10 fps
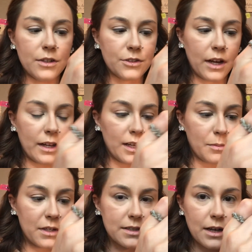I'll try and
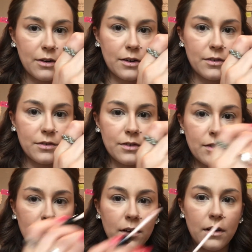keep this out of
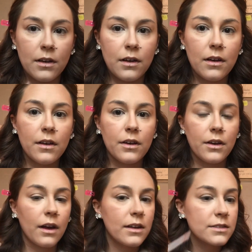you
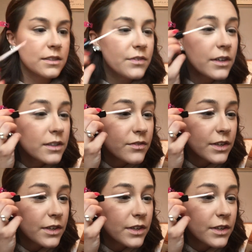guys' field of